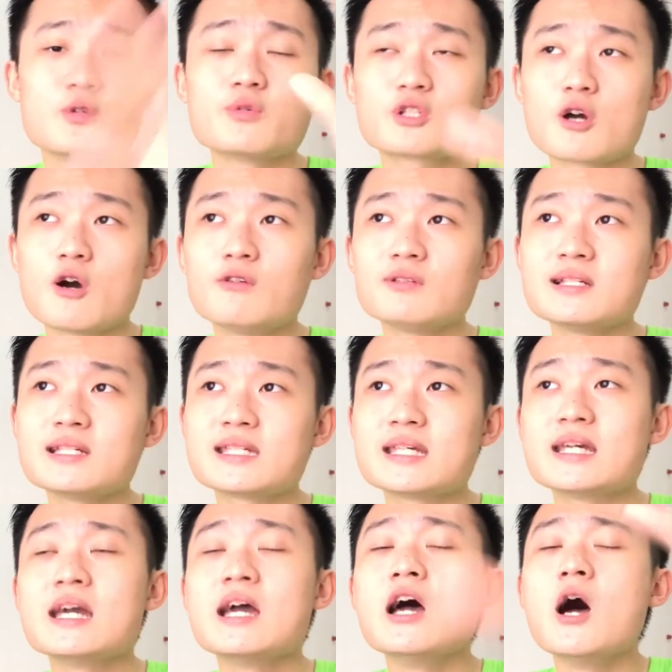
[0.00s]
you will totally
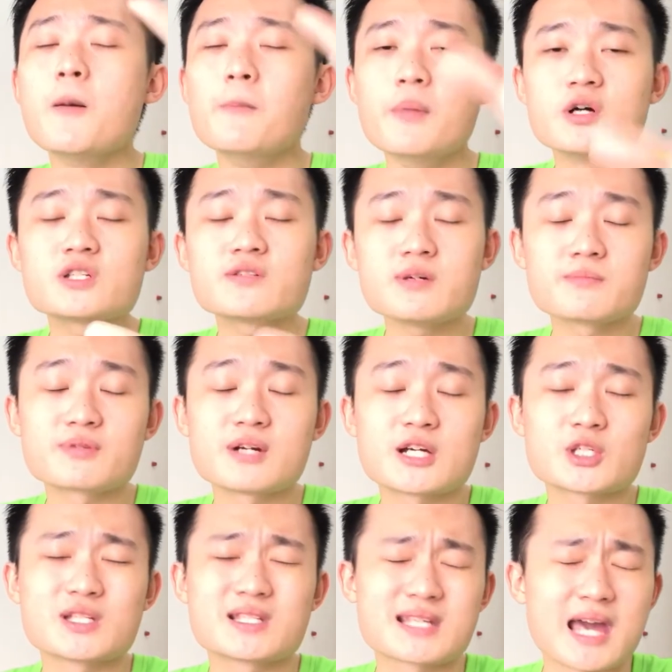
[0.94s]
see most of the
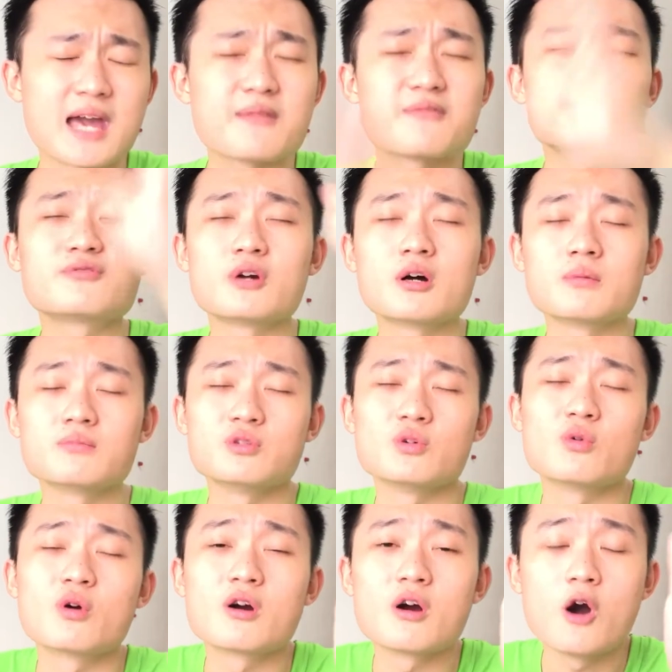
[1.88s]
impressions came from
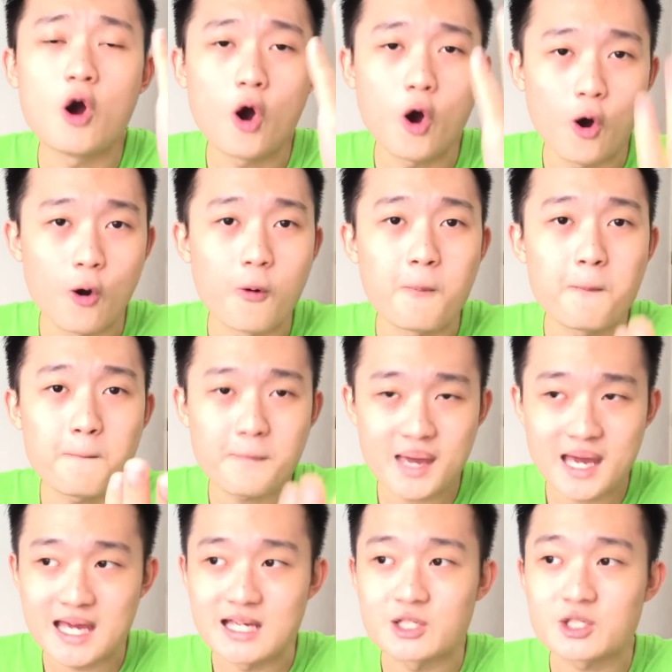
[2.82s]
your home
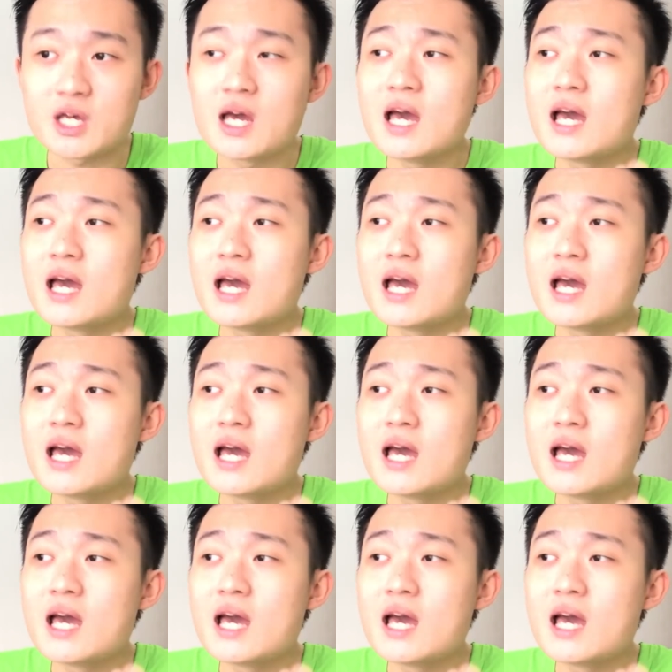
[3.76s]
page.